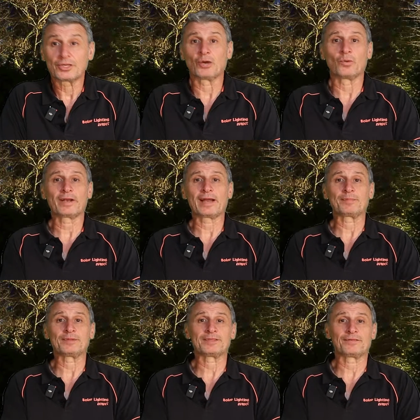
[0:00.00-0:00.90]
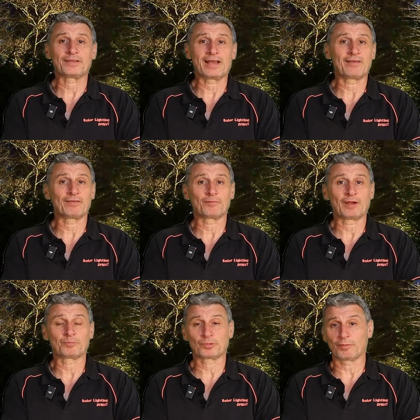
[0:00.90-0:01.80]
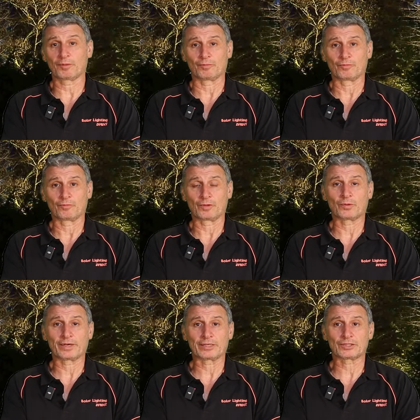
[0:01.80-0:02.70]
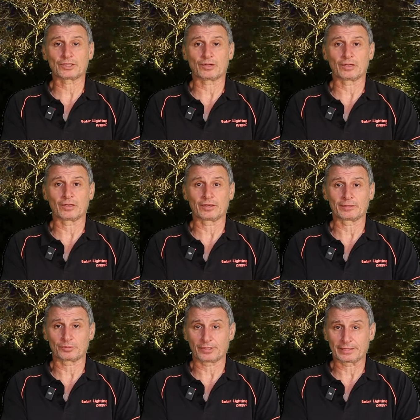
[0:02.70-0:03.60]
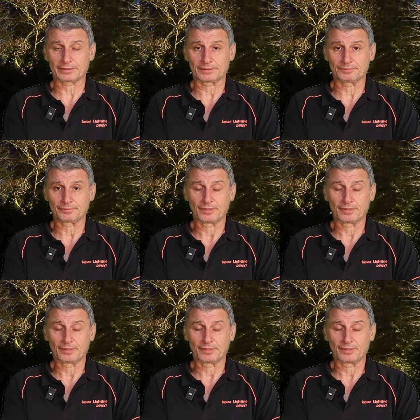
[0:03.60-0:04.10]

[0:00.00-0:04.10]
So what happens if you have a, a, problem with one of your solar lighting products?